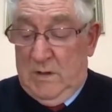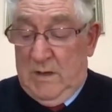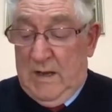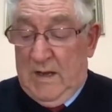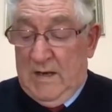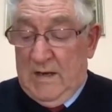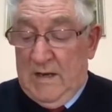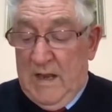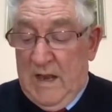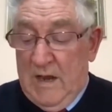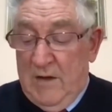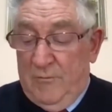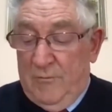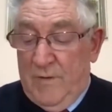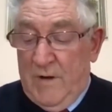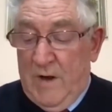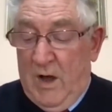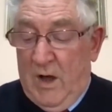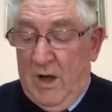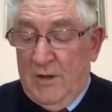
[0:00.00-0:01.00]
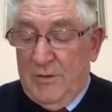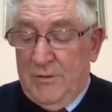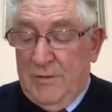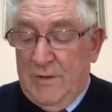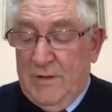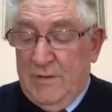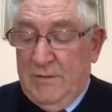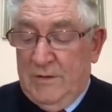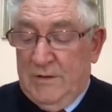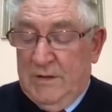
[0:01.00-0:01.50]
and every high
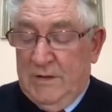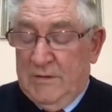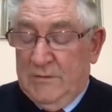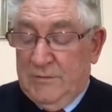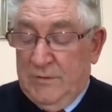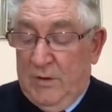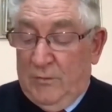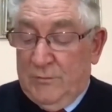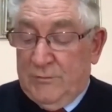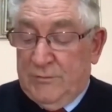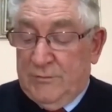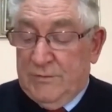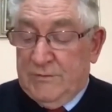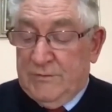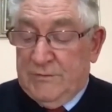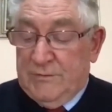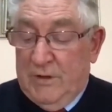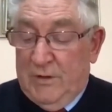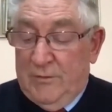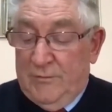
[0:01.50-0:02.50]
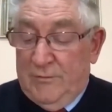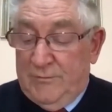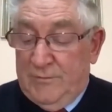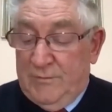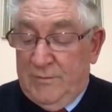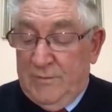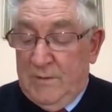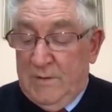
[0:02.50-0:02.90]
thing that exalts itself